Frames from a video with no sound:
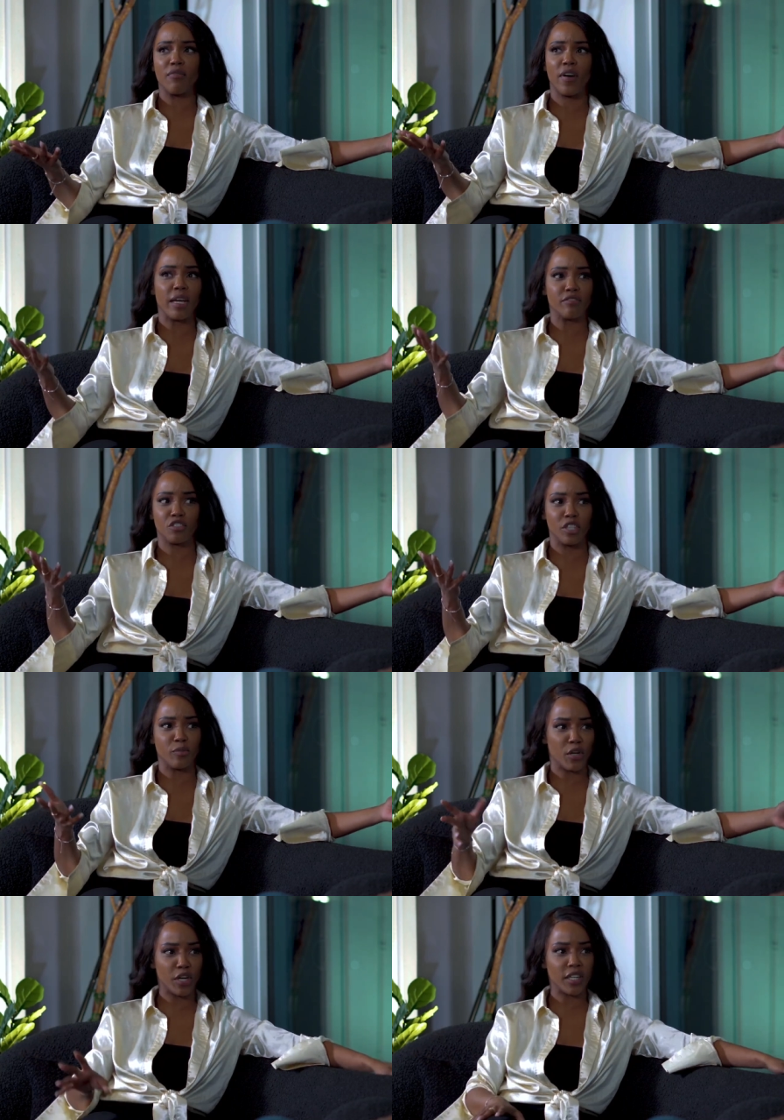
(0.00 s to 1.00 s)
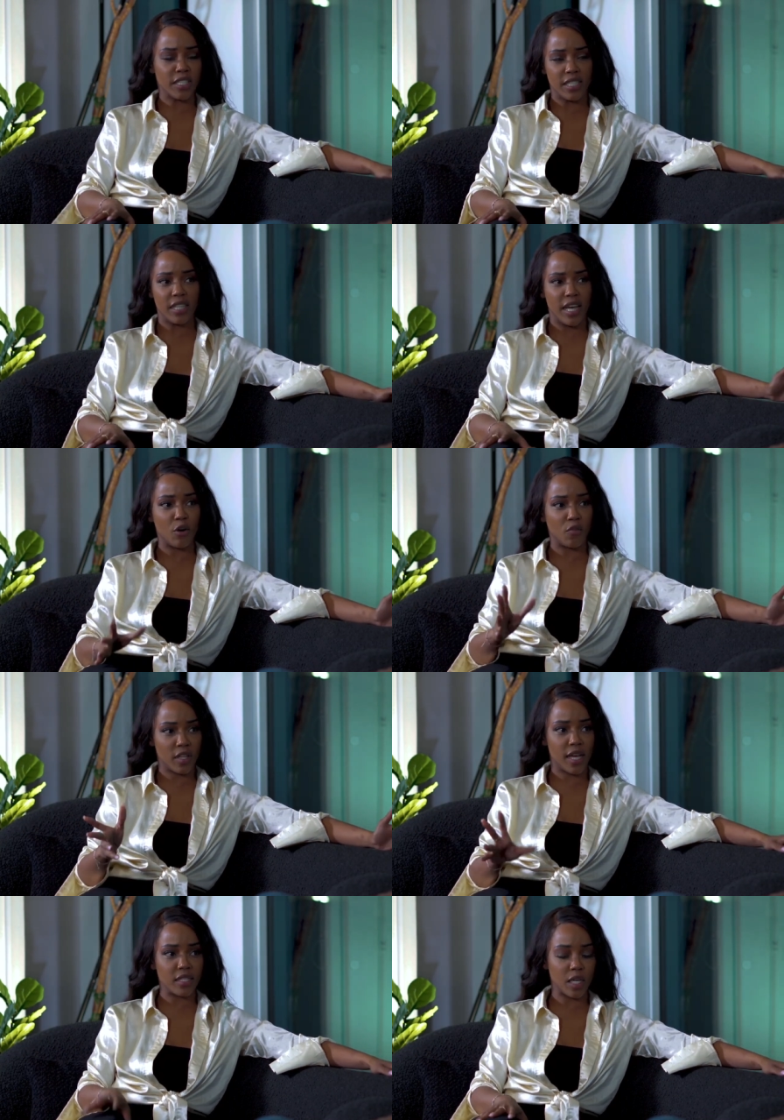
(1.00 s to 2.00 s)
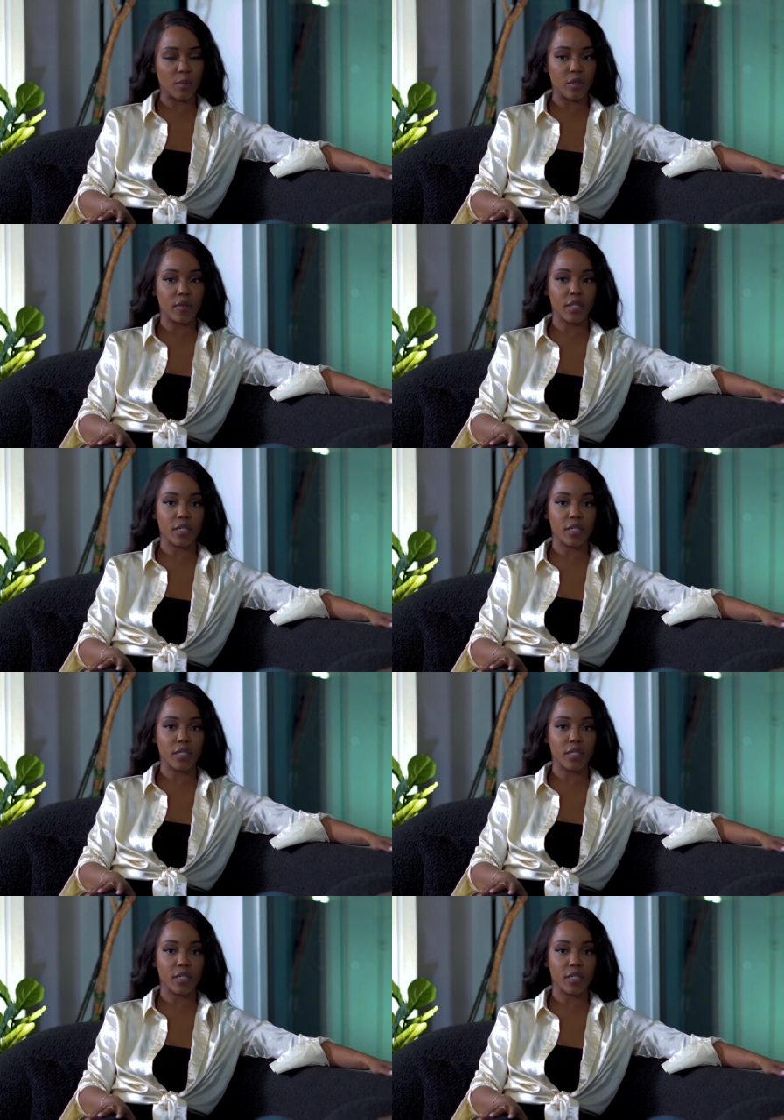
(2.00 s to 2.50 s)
top five streamed artists in the yeah. over the last couple of